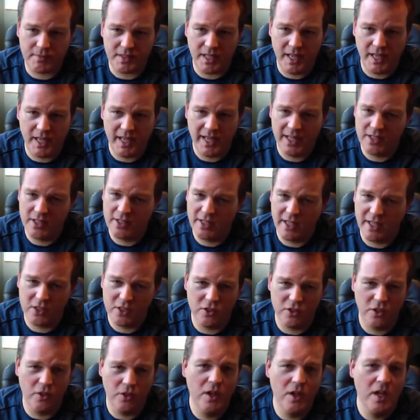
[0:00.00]
And yeah,
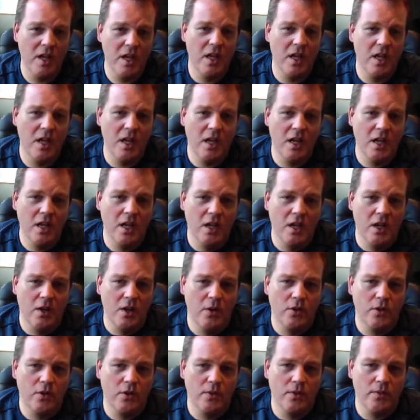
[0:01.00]
so
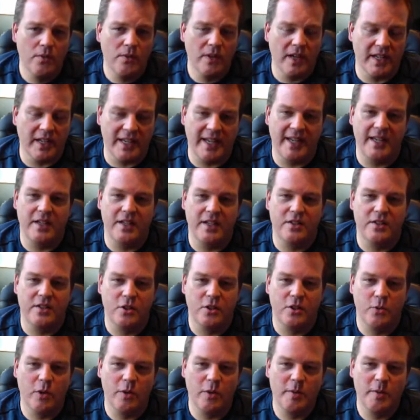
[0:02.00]
again,
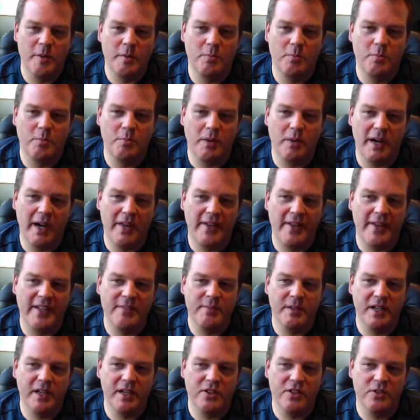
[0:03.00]
you want people to buy things
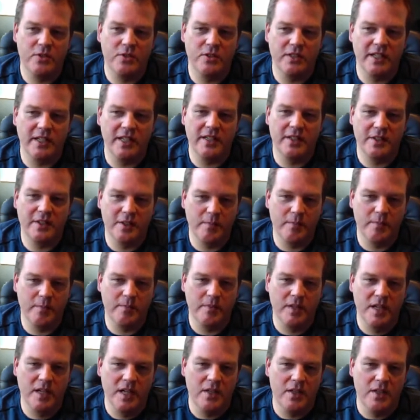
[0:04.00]
because you need them,
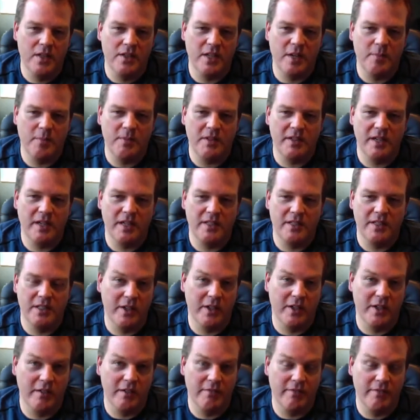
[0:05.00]
not because they
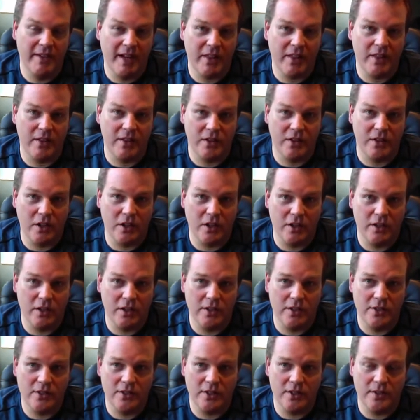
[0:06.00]
don't have faith in the
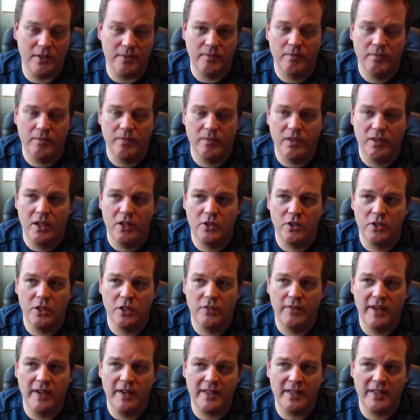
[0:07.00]
currency. So
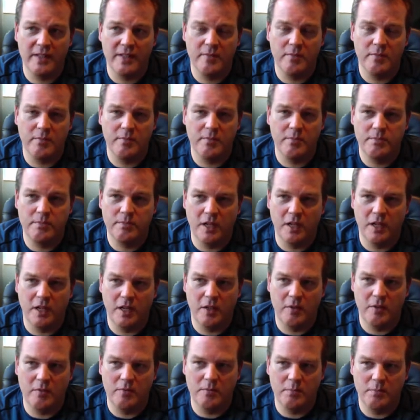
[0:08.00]
the fact that
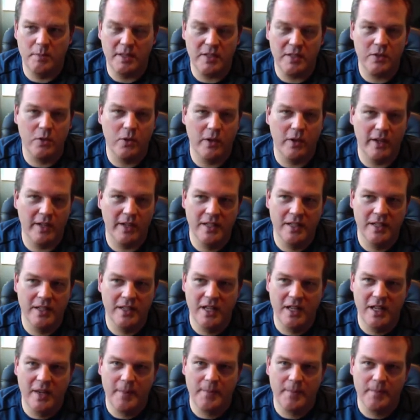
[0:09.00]
Bitcoin
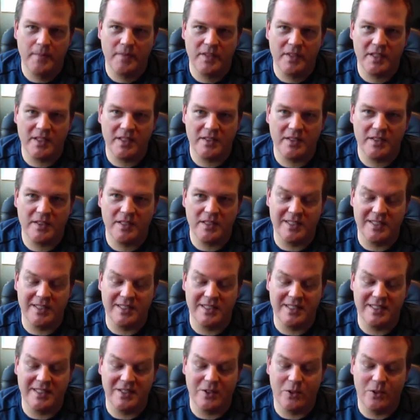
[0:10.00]
is,
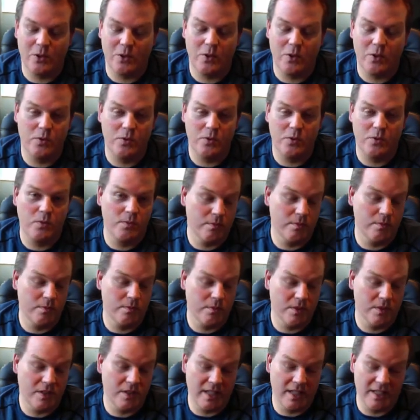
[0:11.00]
or
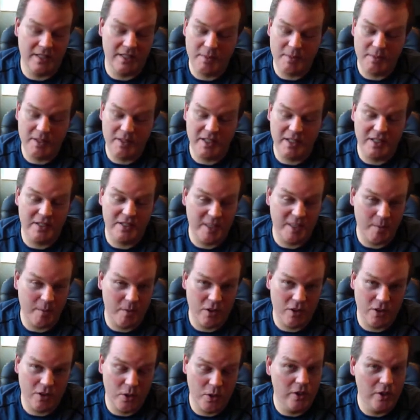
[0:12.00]
something similar
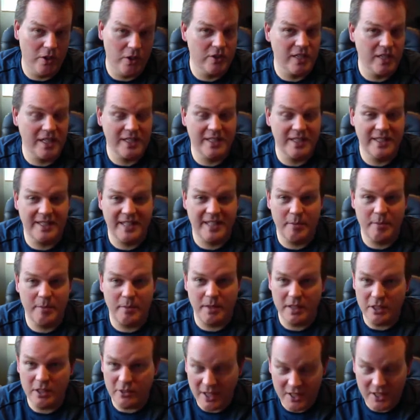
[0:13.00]
to it, or is likely to keep
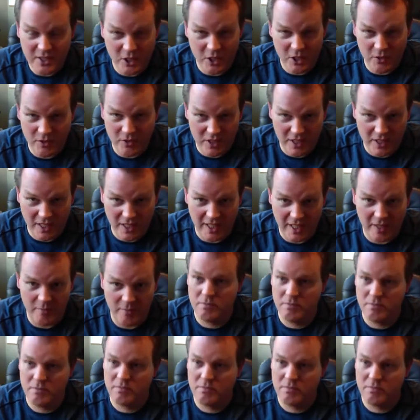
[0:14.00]
increasing over time,